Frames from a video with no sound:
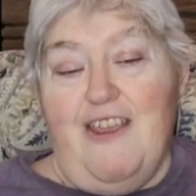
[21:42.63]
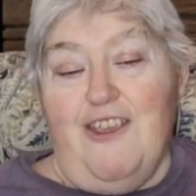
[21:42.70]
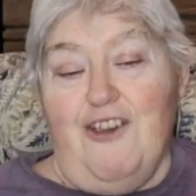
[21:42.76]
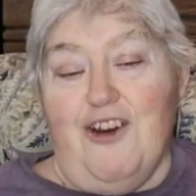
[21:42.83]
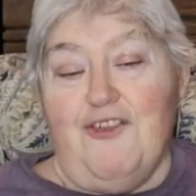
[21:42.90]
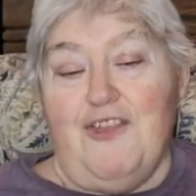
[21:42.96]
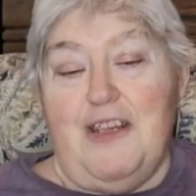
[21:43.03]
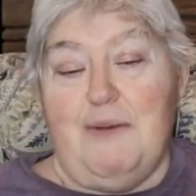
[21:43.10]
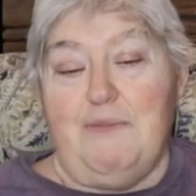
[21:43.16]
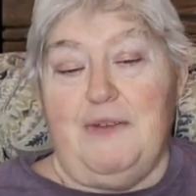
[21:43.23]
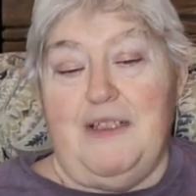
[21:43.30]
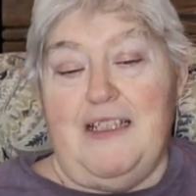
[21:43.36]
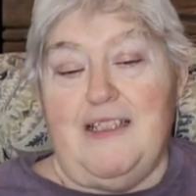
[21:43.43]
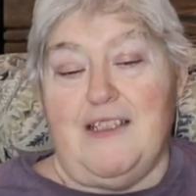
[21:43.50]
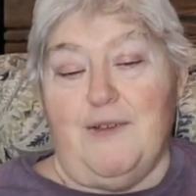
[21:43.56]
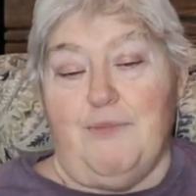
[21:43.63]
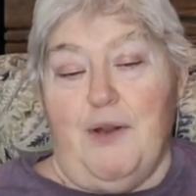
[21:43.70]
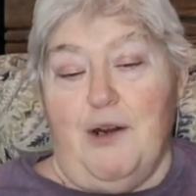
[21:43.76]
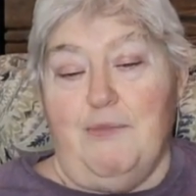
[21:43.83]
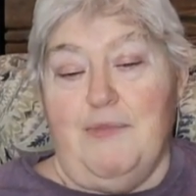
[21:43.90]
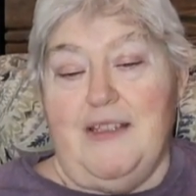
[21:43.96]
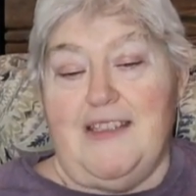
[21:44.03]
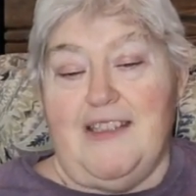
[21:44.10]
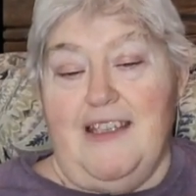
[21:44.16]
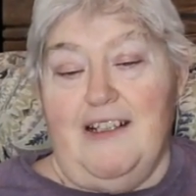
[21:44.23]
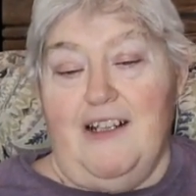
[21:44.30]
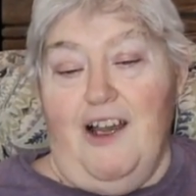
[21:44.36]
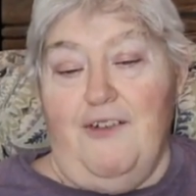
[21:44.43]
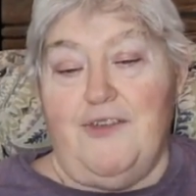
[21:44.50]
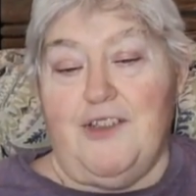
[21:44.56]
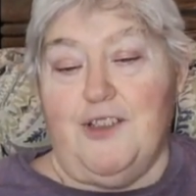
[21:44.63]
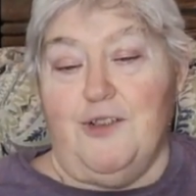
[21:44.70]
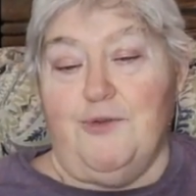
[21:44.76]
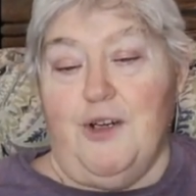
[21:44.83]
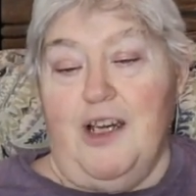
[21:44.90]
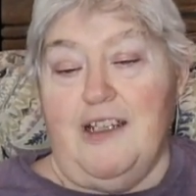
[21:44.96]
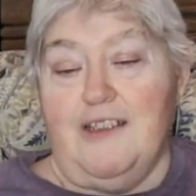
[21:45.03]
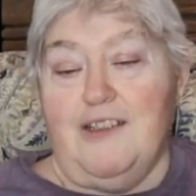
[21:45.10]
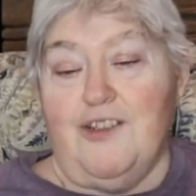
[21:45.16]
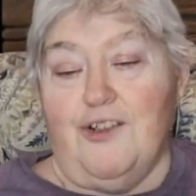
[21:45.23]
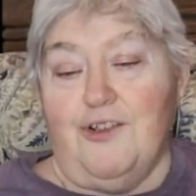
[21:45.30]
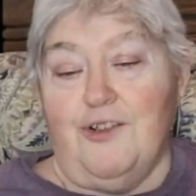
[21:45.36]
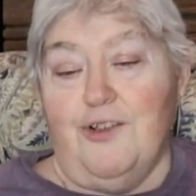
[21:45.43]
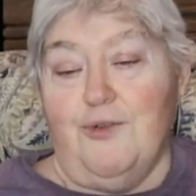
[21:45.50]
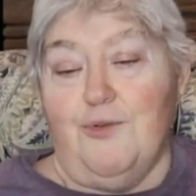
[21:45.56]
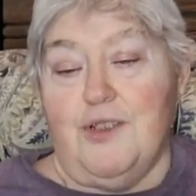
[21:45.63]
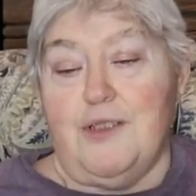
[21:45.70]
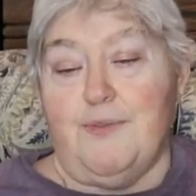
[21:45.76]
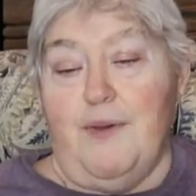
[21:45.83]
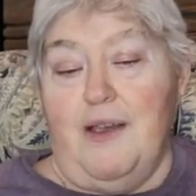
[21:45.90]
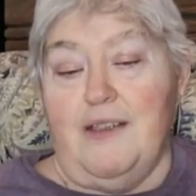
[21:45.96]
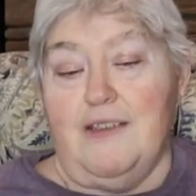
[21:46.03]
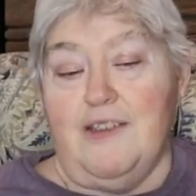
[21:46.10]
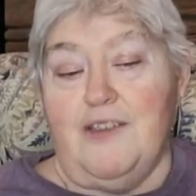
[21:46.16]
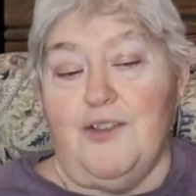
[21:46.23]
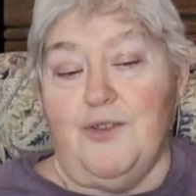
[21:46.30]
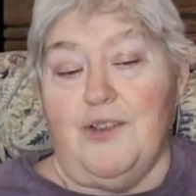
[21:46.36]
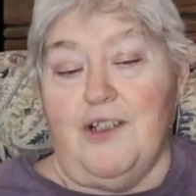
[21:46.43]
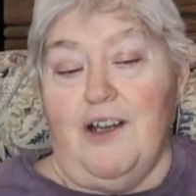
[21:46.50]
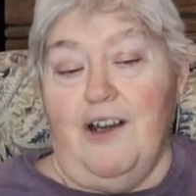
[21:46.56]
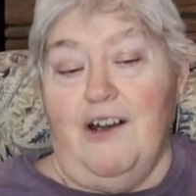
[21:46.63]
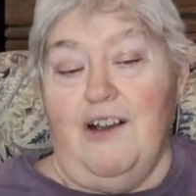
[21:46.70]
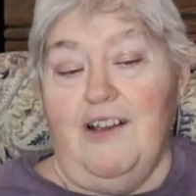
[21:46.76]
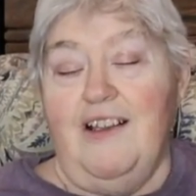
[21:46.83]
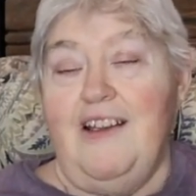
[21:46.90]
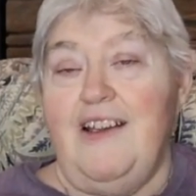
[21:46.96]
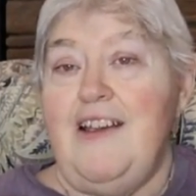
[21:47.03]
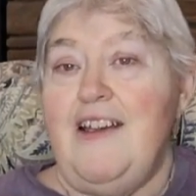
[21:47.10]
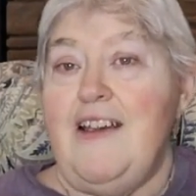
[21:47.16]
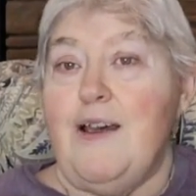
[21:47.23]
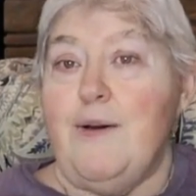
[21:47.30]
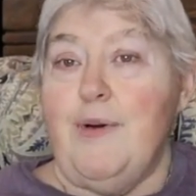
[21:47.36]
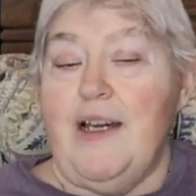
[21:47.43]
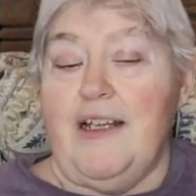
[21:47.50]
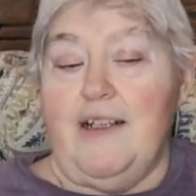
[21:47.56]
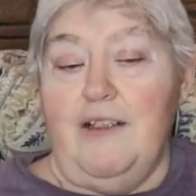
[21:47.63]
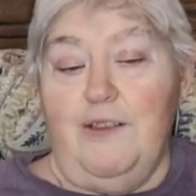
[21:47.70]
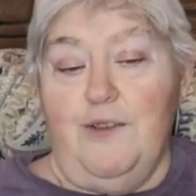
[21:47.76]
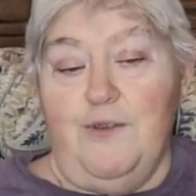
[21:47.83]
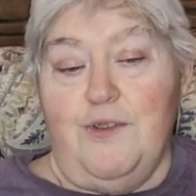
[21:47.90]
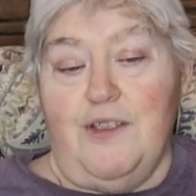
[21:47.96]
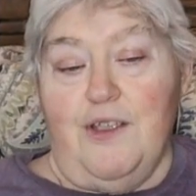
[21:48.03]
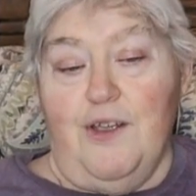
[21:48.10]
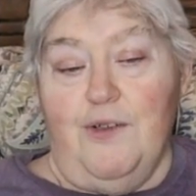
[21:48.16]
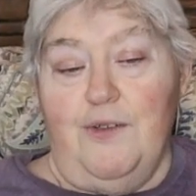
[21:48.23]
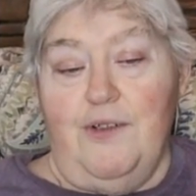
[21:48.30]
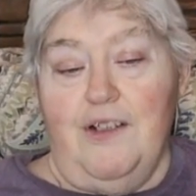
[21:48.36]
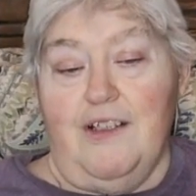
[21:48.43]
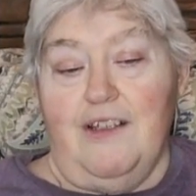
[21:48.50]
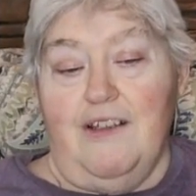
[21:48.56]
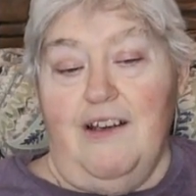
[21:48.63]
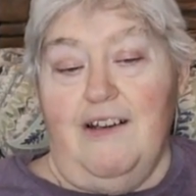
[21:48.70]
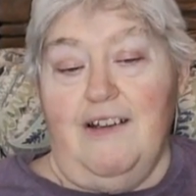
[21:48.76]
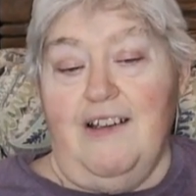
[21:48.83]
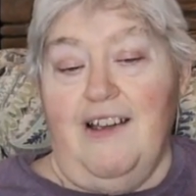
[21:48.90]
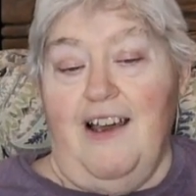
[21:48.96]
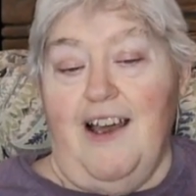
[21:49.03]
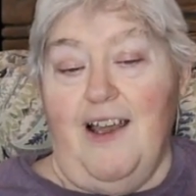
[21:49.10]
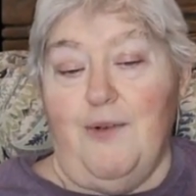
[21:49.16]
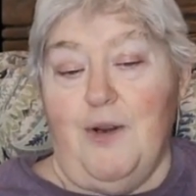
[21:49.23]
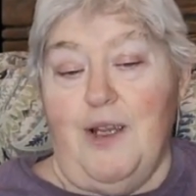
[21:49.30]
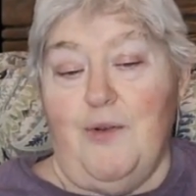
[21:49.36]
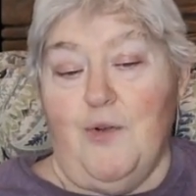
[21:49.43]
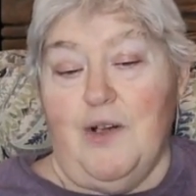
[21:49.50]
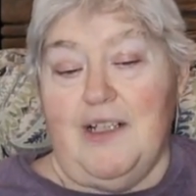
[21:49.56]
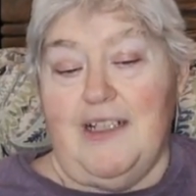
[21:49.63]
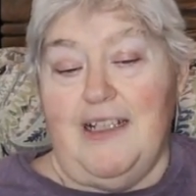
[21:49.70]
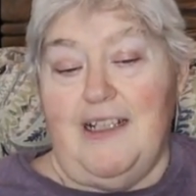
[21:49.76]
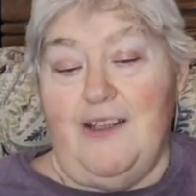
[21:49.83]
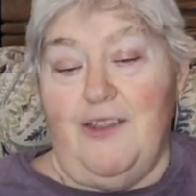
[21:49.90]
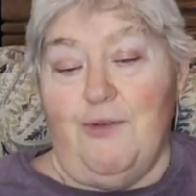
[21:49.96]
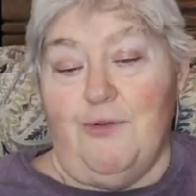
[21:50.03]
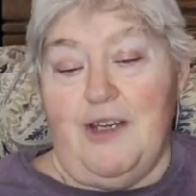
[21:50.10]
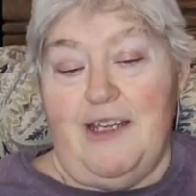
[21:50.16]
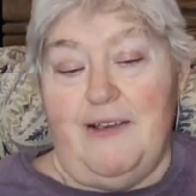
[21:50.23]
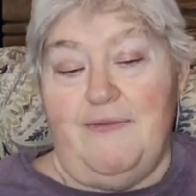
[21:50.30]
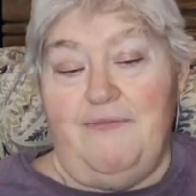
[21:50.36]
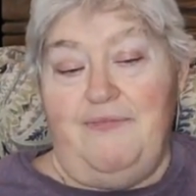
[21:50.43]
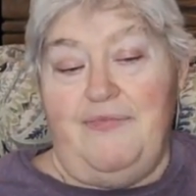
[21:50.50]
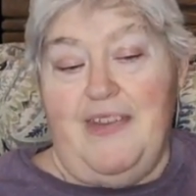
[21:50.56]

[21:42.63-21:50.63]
The Irving Police Department said Officer Ryan Turner responded to a call about a loose goat along Highway 183.